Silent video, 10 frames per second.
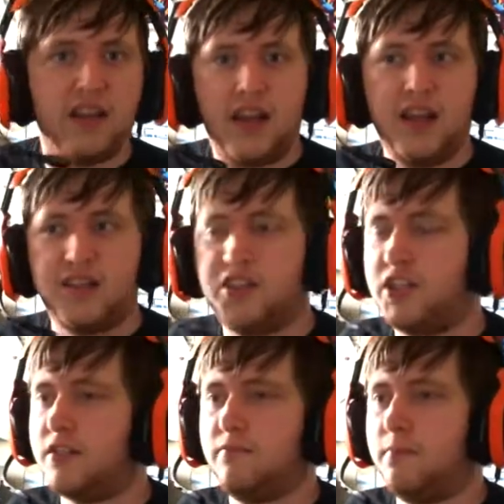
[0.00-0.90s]

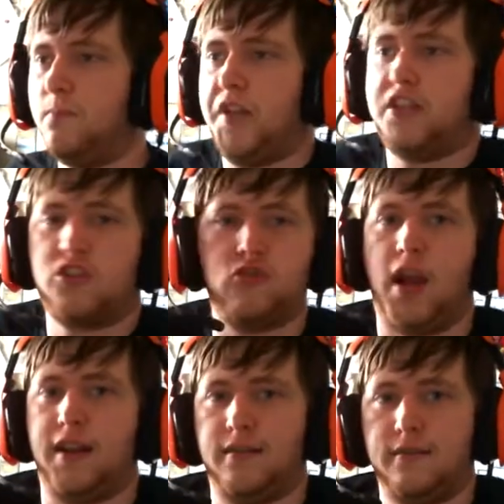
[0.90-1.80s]
It's
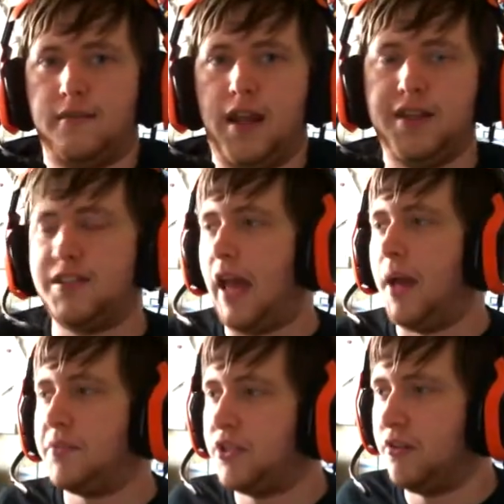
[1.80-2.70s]
great. It's
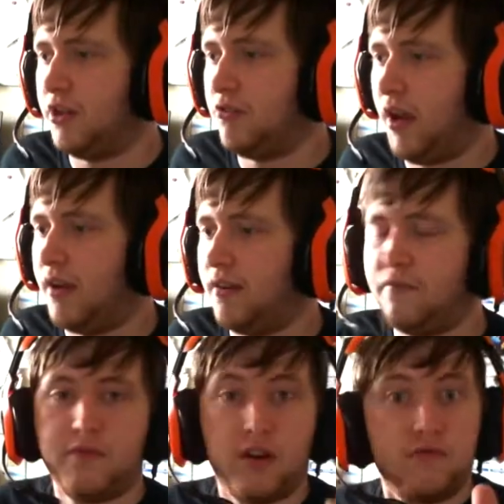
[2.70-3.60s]
absolutely great.
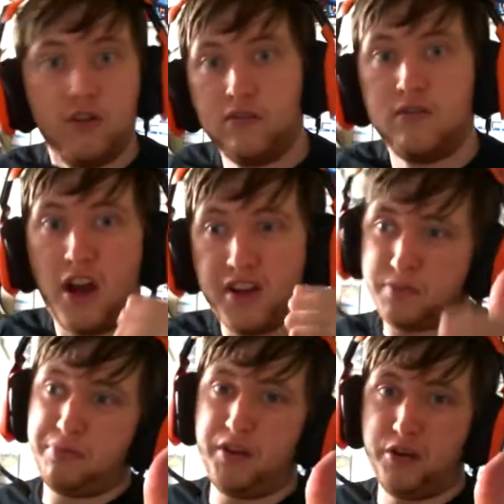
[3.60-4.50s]
Nice
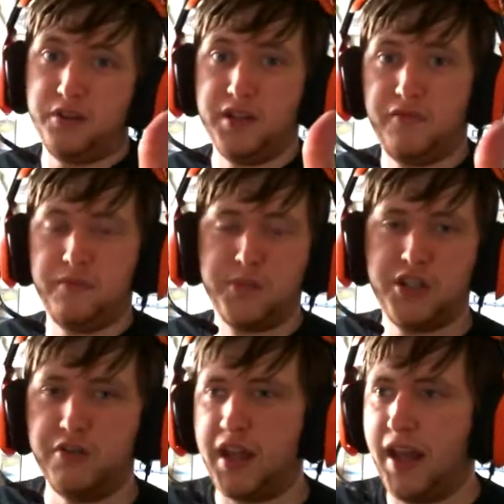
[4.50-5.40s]
pre-order from
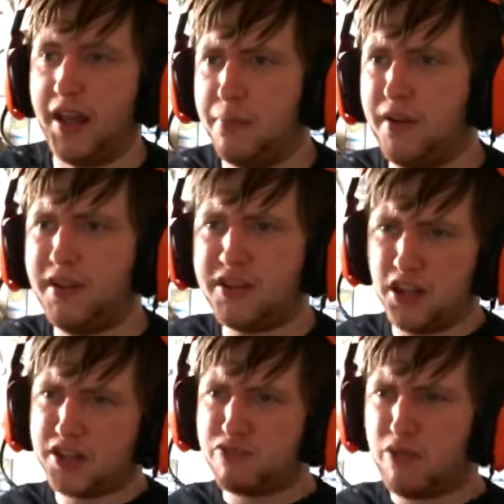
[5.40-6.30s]
2K, but it
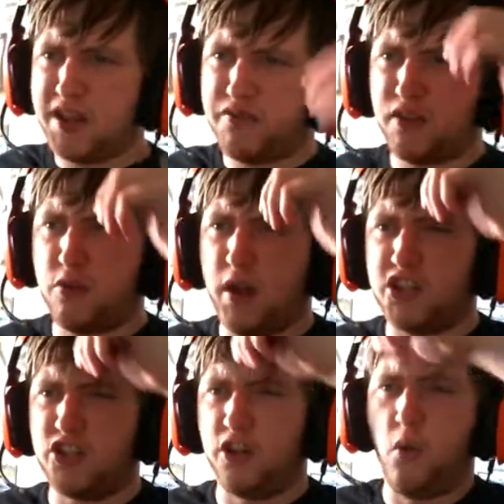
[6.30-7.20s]
does raise the
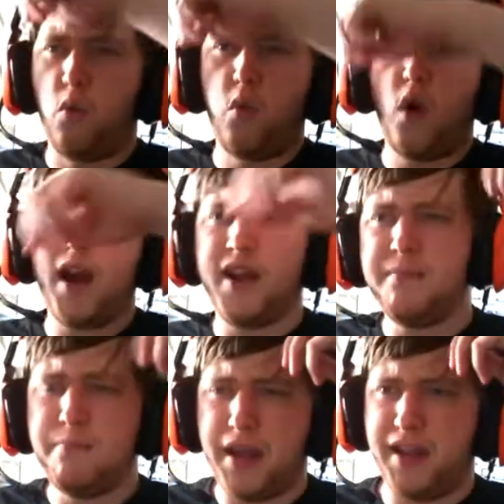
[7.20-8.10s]
question, why
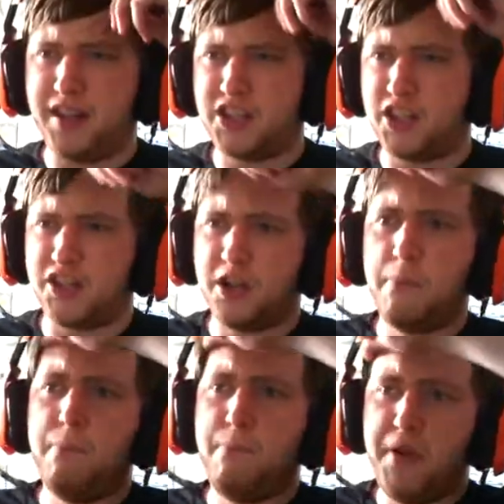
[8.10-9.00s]
make such a
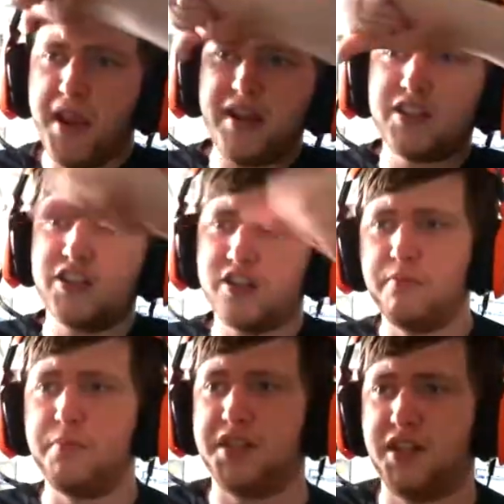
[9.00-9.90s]
big
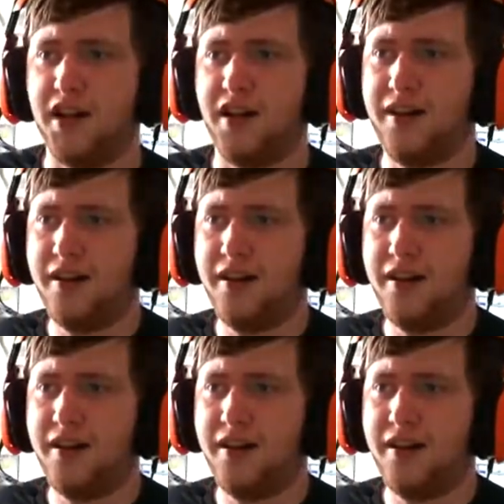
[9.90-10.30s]
superstar,